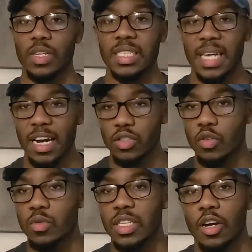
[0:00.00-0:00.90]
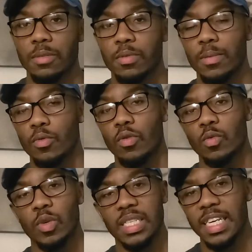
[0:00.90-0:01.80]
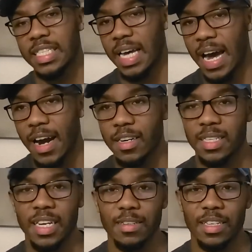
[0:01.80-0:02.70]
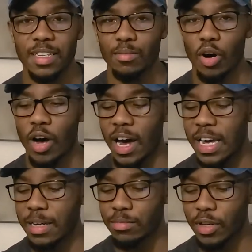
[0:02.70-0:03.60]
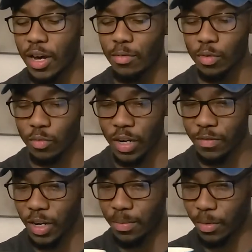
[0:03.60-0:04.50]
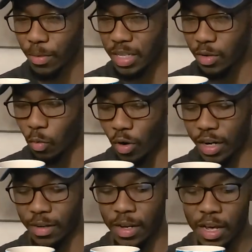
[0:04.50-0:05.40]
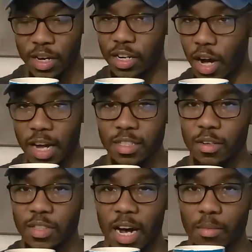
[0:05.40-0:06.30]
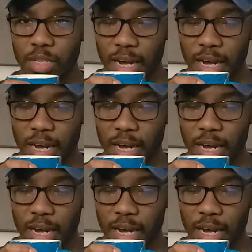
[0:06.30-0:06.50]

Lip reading: They cycle through the salespeople, and once they get tired because they get them all amped up and revved up and ready to work God knows how many